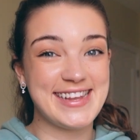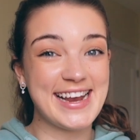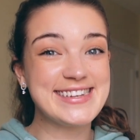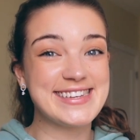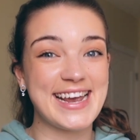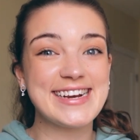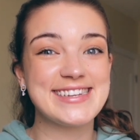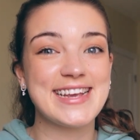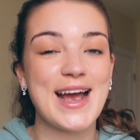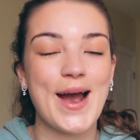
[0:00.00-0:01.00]
Day
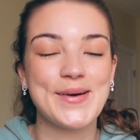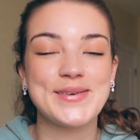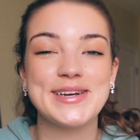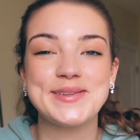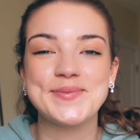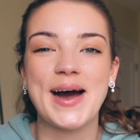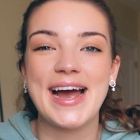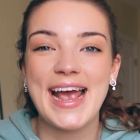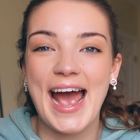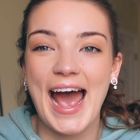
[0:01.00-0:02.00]
six was
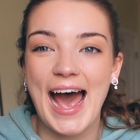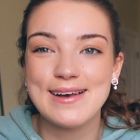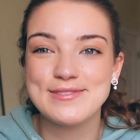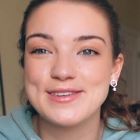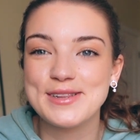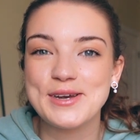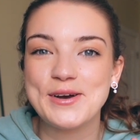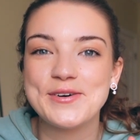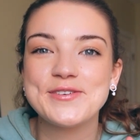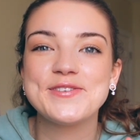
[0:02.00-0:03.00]
my
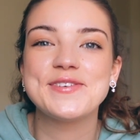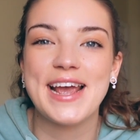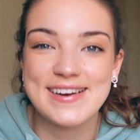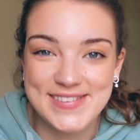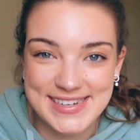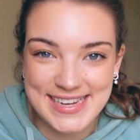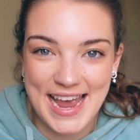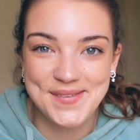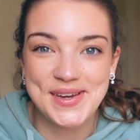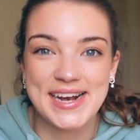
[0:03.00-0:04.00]
absolute favorite
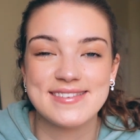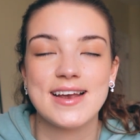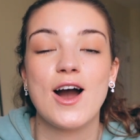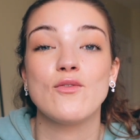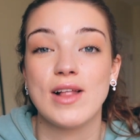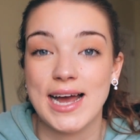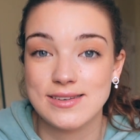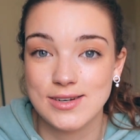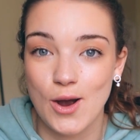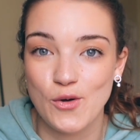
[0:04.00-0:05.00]
day because I got
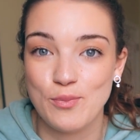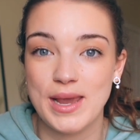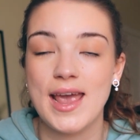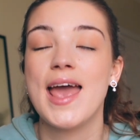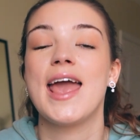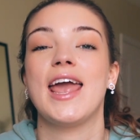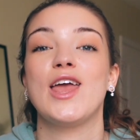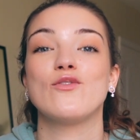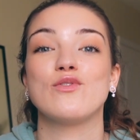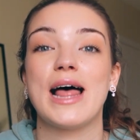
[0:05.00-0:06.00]
Vlad to go with me
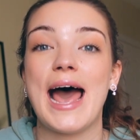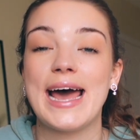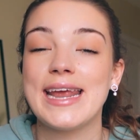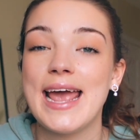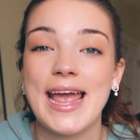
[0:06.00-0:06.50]
and Vlad